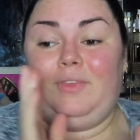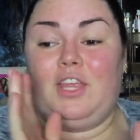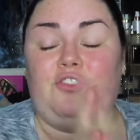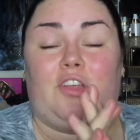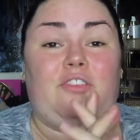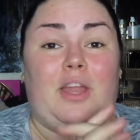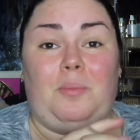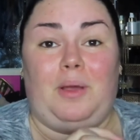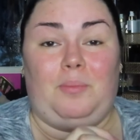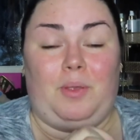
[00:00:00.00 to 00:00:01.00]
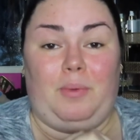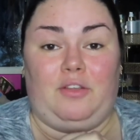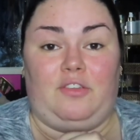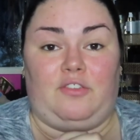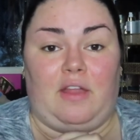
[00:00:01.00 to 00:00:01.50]
Justin and I, when we
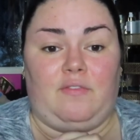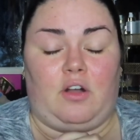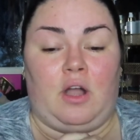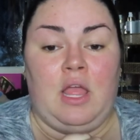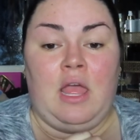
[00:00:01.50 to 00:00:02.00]
went to Denver,